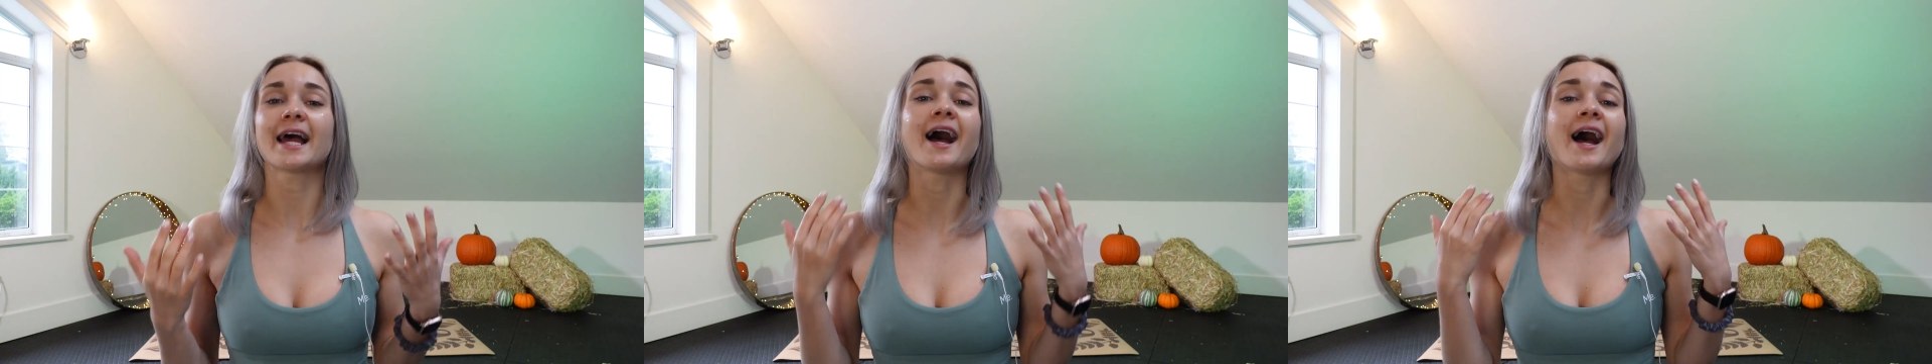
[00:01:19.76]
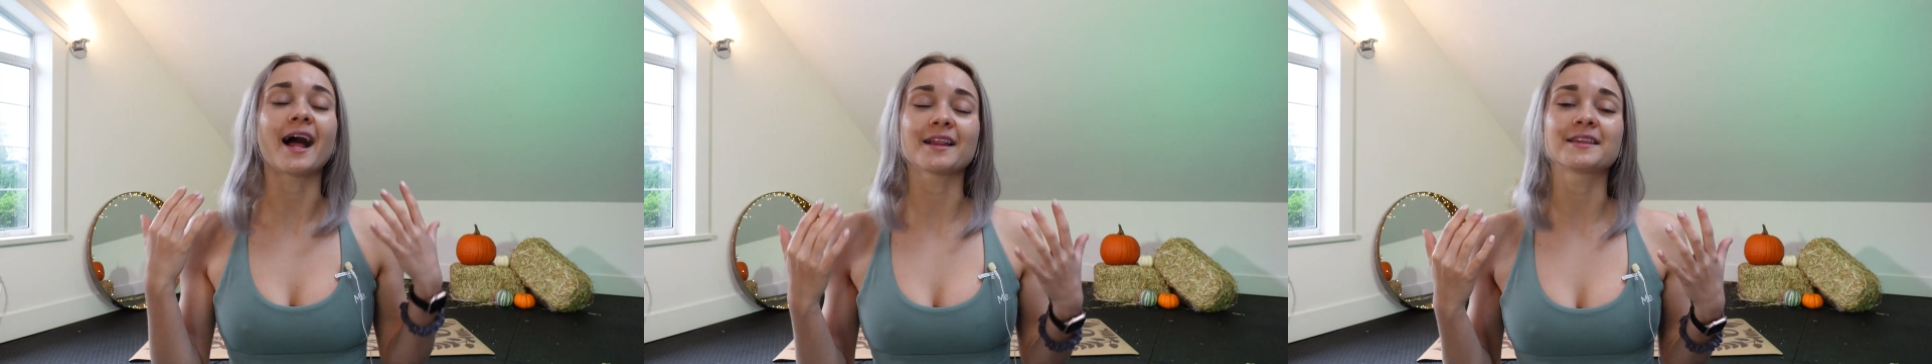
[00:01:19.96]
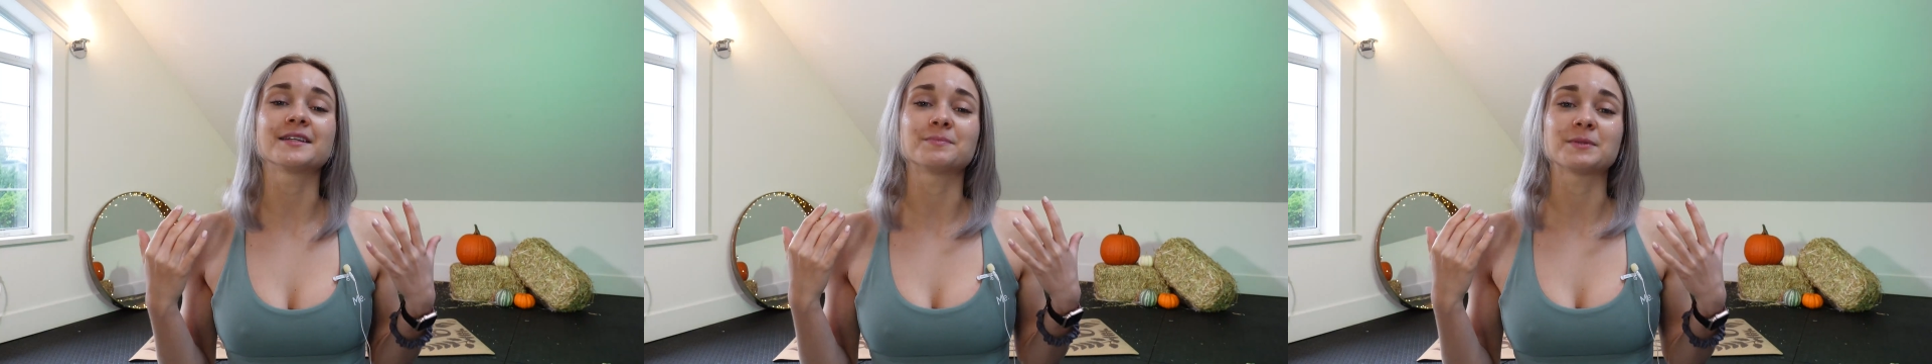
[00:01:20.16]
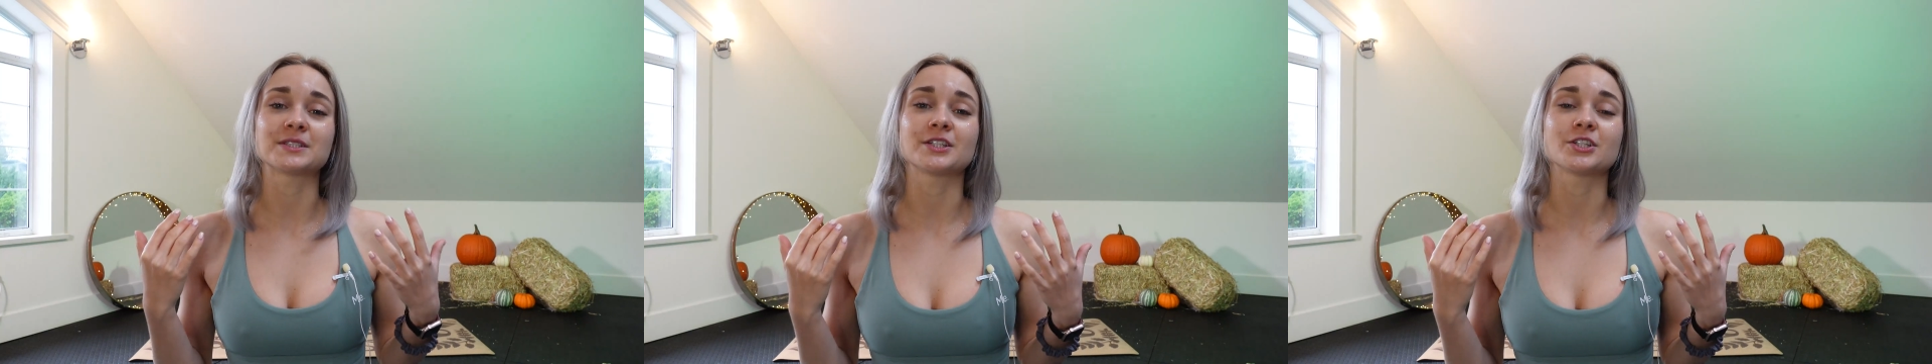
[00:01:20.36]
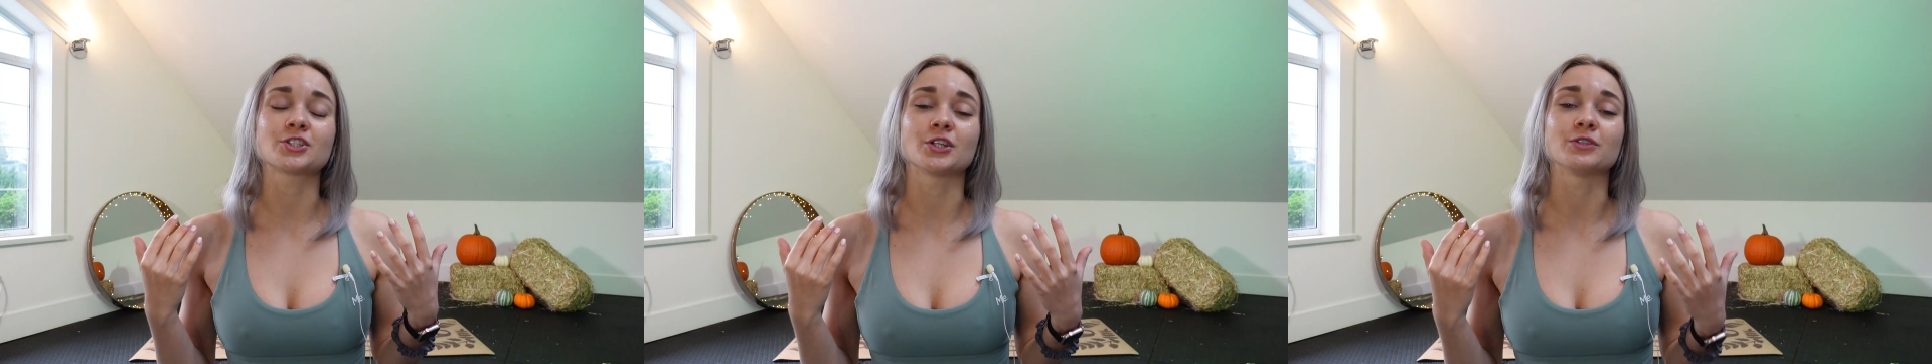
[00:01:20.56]
a healthy
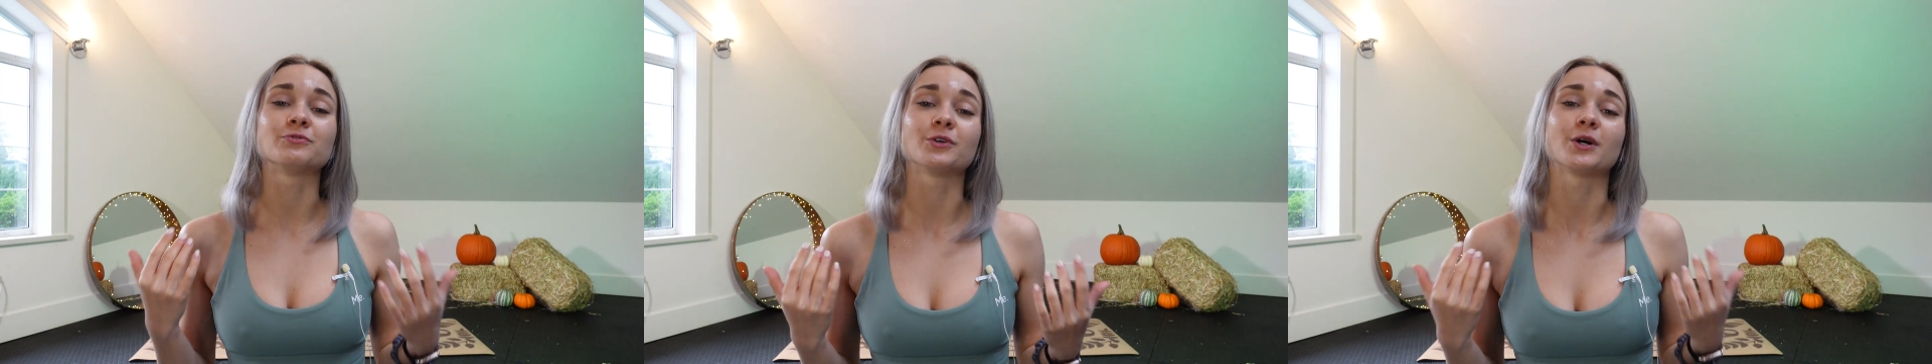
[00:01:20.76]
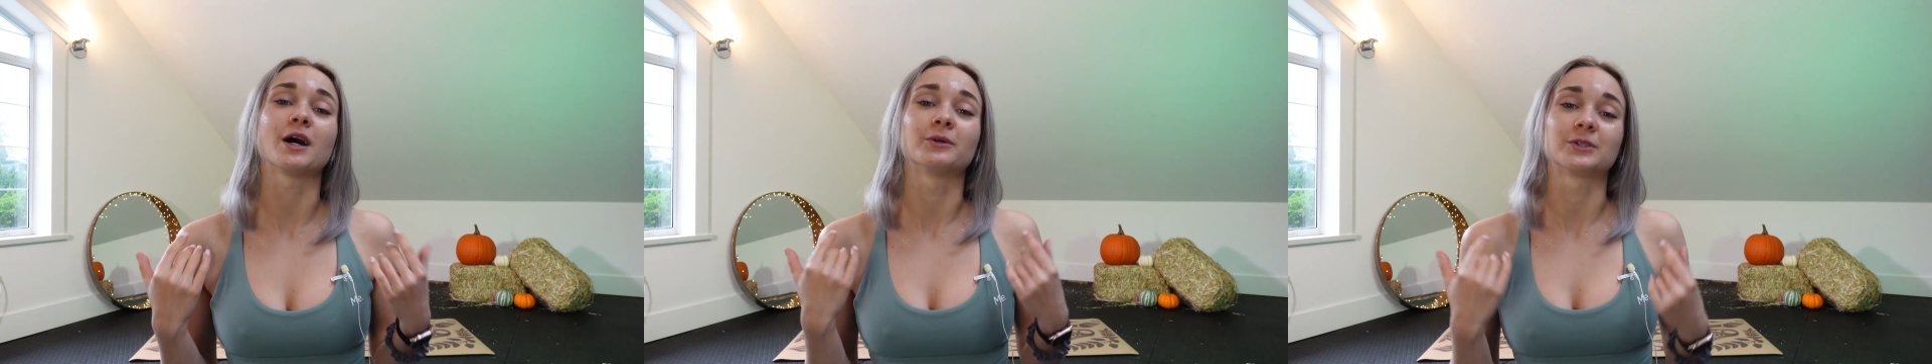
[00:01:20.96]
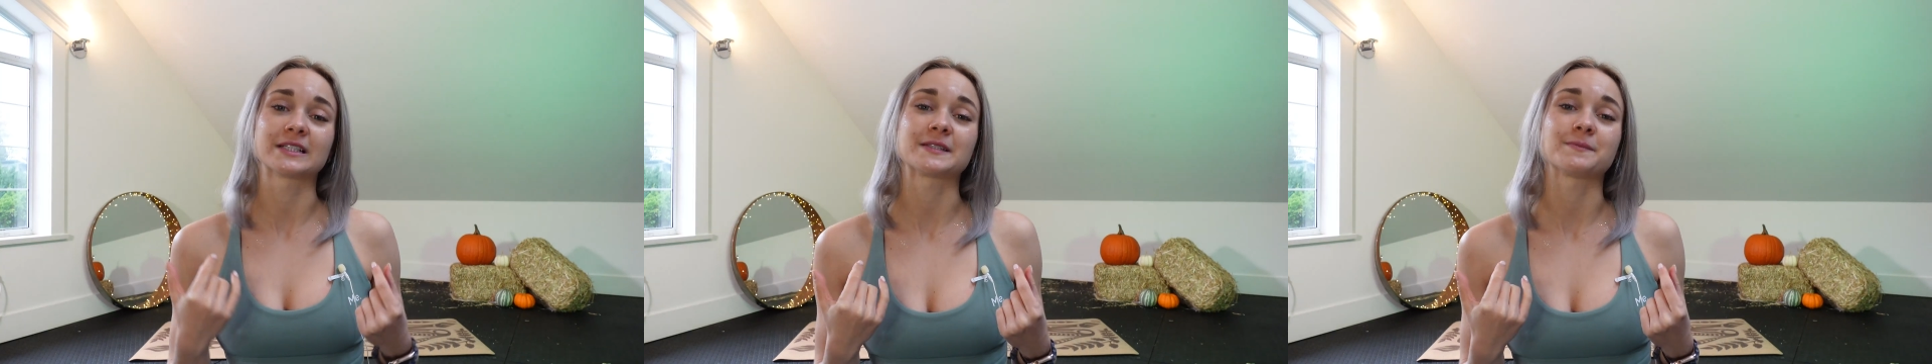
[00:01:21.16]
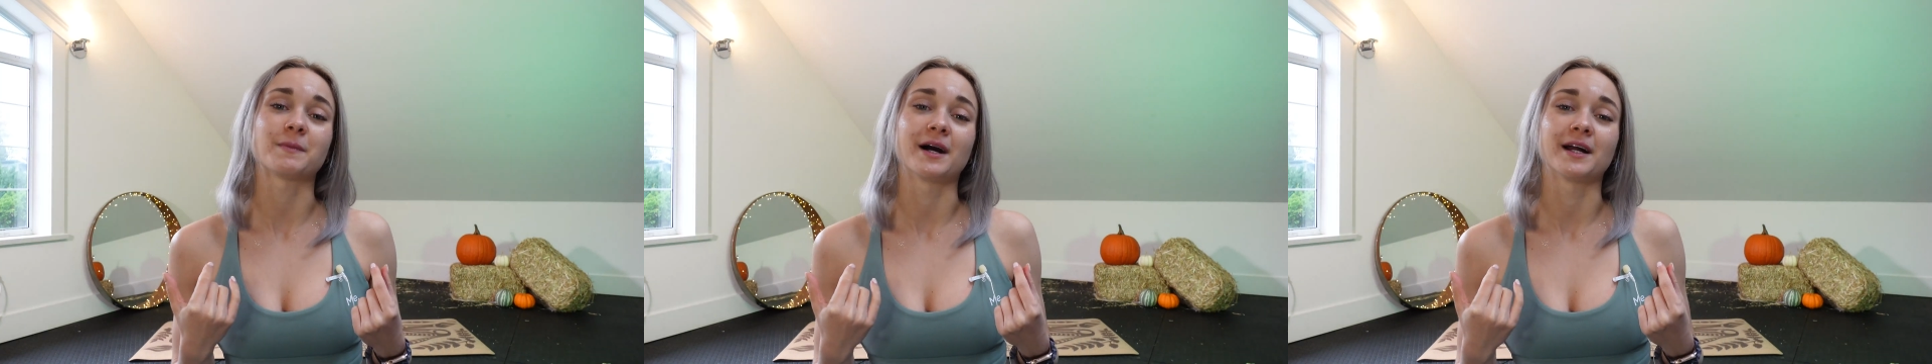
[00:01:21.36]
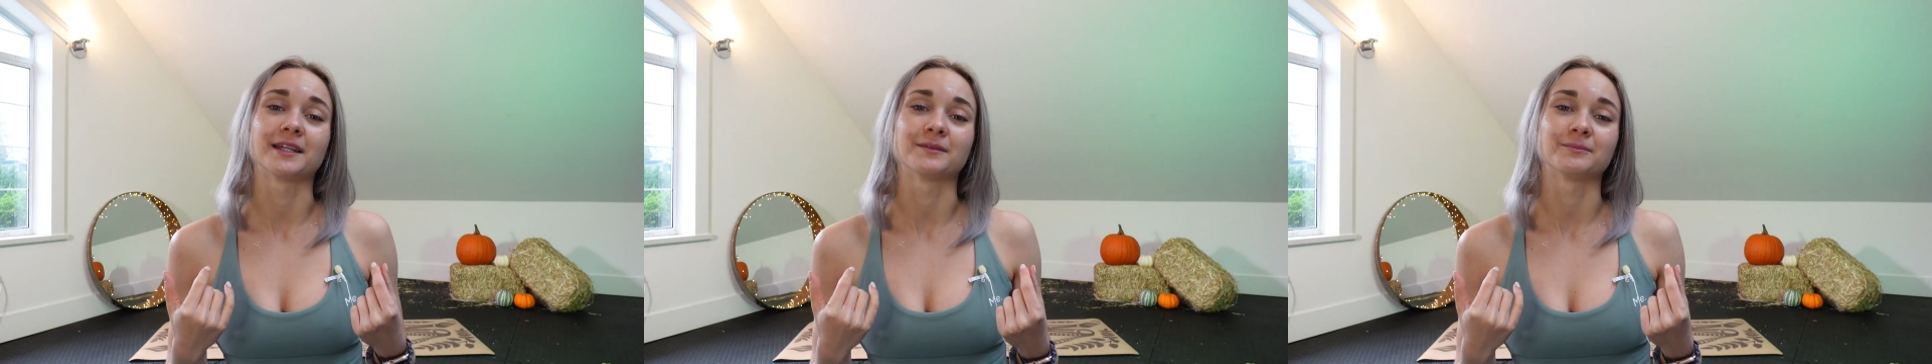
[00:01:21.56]
position for our
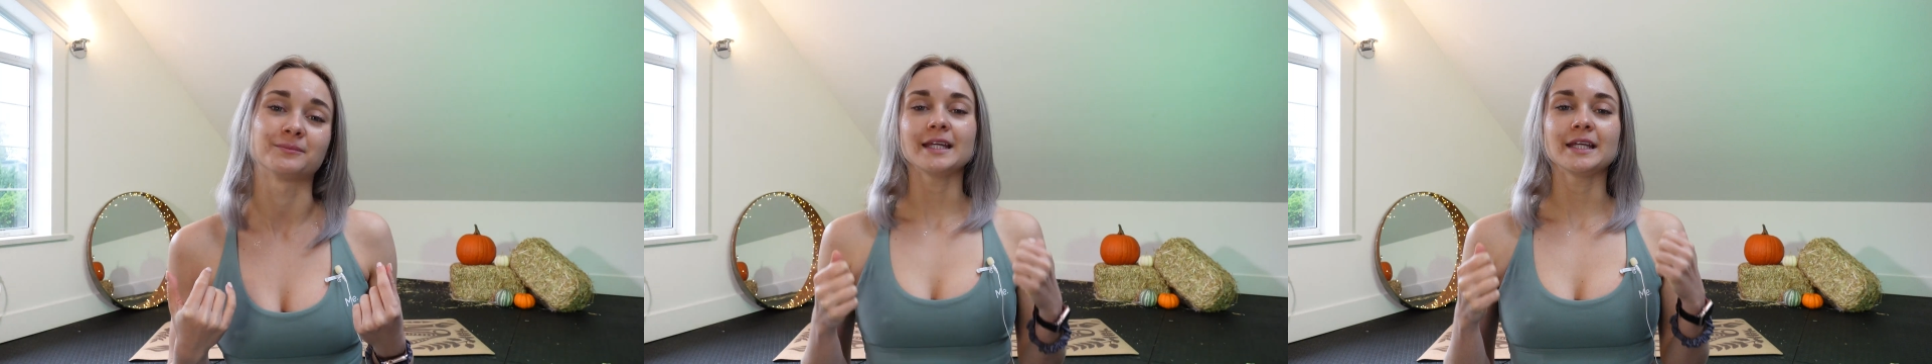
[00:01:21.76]
spine.